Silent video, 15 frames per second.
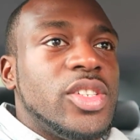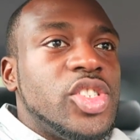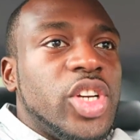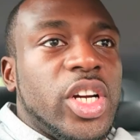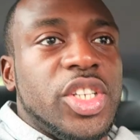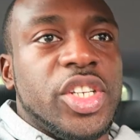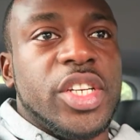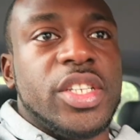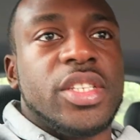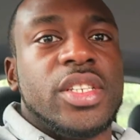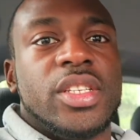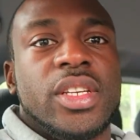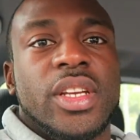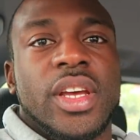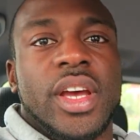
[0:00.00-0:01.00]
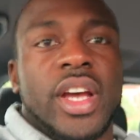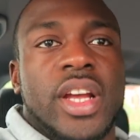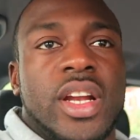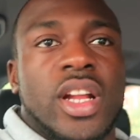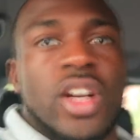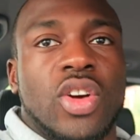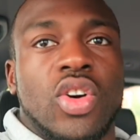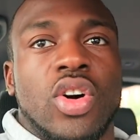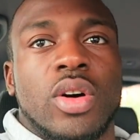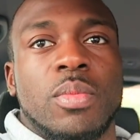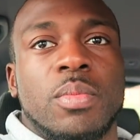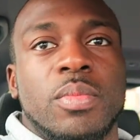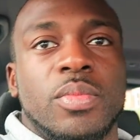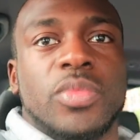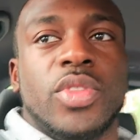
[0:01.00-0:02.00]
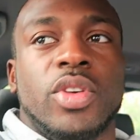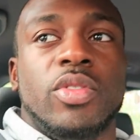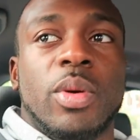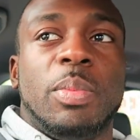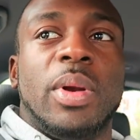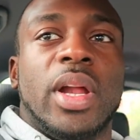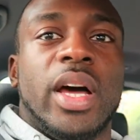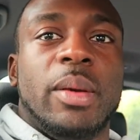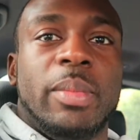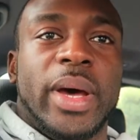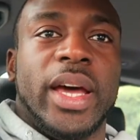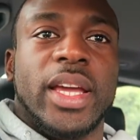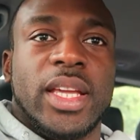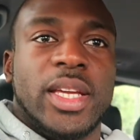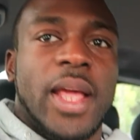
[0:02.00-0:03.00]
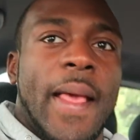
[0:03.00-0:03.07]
judges and I got the reply back.